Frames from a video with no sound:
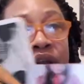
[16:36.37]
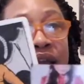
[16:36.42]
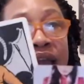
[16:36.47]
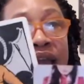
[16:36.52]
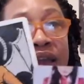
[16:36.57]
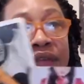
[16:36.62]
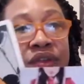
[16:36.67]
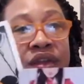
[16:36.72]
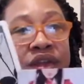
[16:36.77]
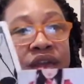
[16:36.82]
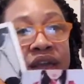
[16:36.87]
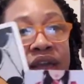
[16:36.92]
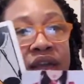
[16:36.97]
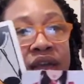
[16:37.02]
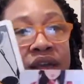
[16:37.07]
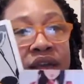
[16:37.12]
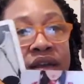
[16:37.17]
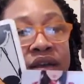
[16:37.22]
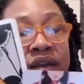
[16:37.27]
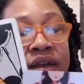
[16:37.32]
at the
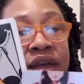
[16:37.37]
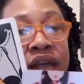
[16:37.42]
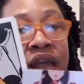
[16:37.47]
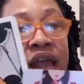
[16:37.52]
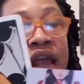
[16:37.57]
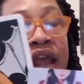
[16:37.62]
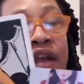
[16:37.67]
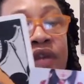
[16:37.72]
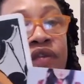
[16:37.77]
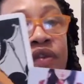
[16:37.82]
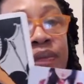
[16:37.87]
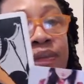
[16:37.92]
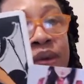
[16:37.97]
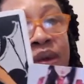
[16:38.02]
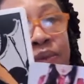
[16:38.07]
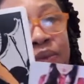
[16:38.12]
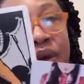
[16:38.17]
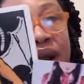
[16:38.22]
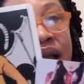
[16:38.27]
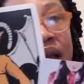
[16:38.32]
end. And
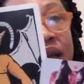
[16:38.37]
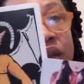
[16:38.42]
remember, I